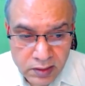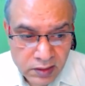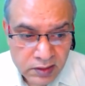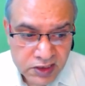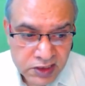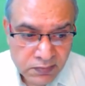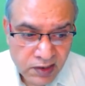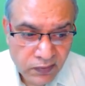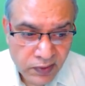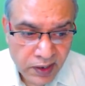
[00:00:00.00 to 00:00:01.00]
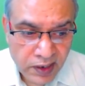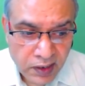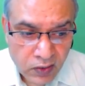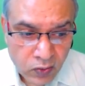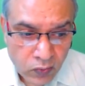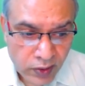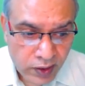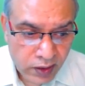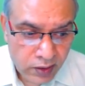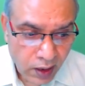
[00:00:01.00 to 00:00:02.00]
In the similar way, we
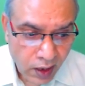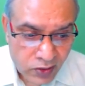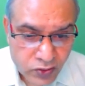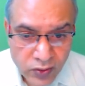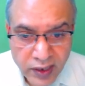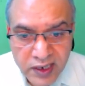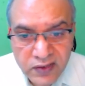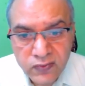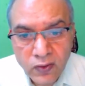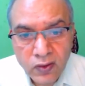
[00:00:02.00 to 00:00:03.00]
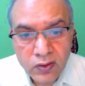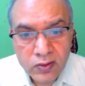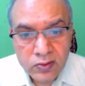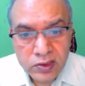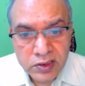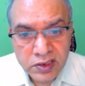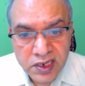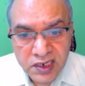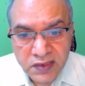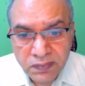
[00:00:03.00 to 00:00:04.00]
can also write for the
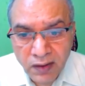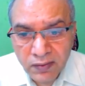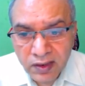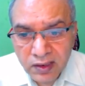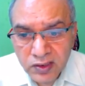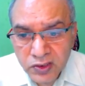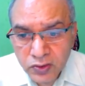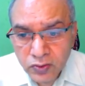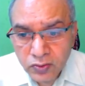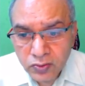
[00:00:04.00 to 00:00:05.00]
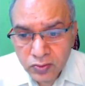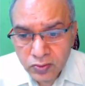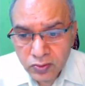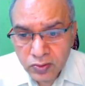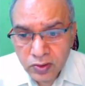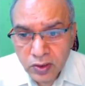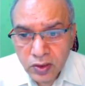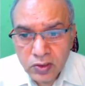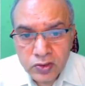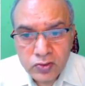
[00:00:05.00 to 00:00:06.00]
reactive power Q.
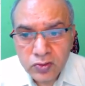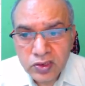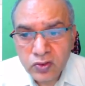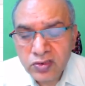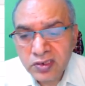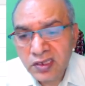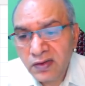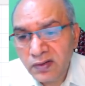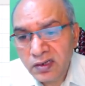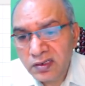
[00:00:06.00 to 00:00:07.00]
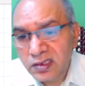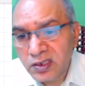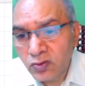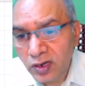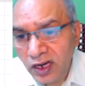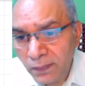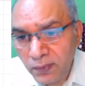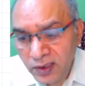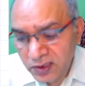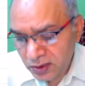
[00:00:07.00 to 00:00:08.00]
So Q is nothing but QA
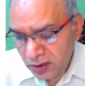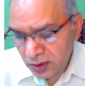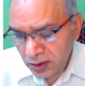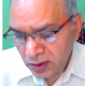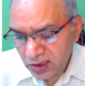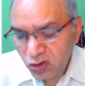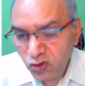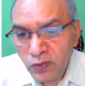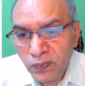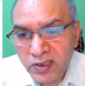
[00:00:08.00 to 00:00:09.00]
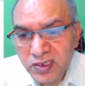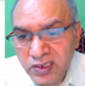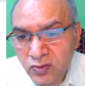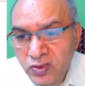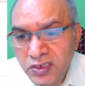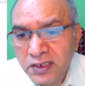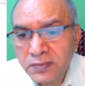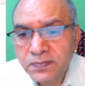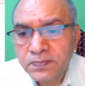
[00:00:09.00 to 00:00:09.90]
plus QB plus QC.